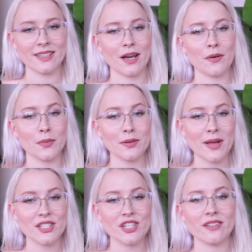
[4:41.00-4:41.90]
Now I will
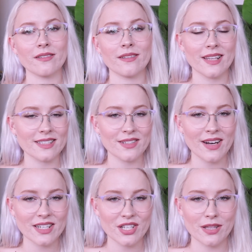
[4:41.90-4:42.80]
mention that's
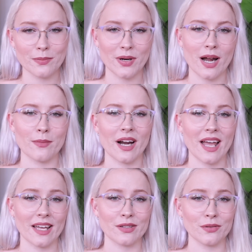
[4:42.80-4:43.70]
not actually the primer I
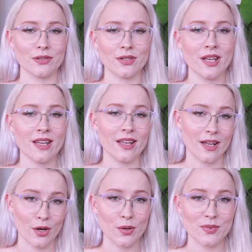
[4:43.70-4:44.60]
had gone
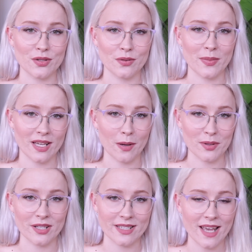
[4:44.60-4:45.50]
and hoped to pick up
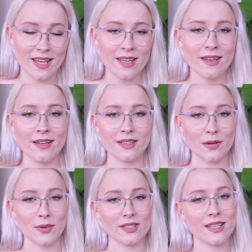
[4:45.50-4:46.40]
on the day.
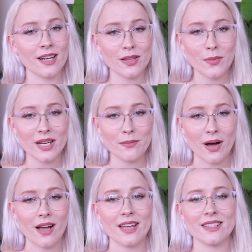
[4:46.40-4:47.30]
There was another one in
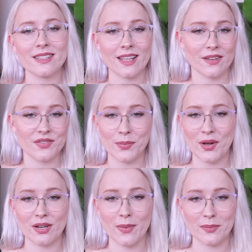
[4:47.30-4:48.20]
mind that I've
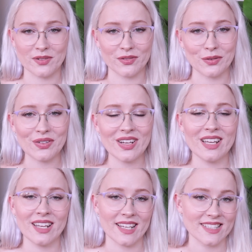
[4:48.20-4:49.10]
spoken about before,
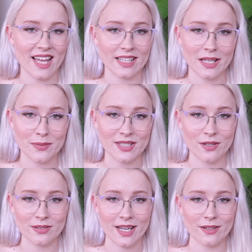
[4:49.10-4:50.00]
and sadly it was
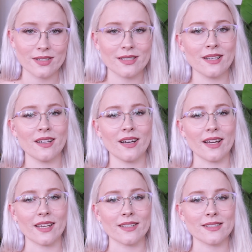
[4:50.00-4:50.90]
sold out.
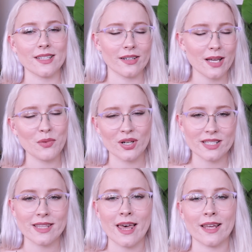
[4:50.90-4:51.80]
I guess I'll get more
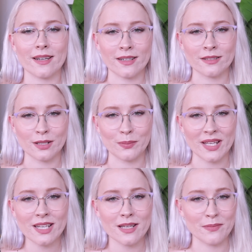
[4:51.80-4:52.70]
into that in a little
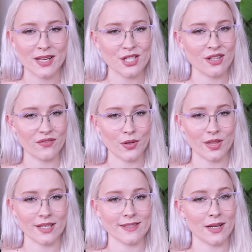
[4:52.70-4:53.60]
bit and mention the few
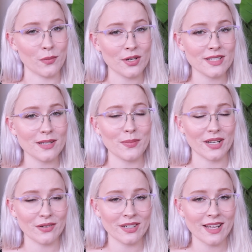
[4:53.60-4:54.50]
things I wanted
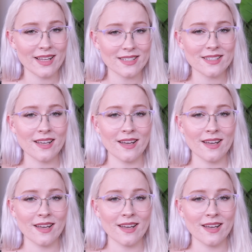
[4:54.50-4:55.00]
but couldn't get.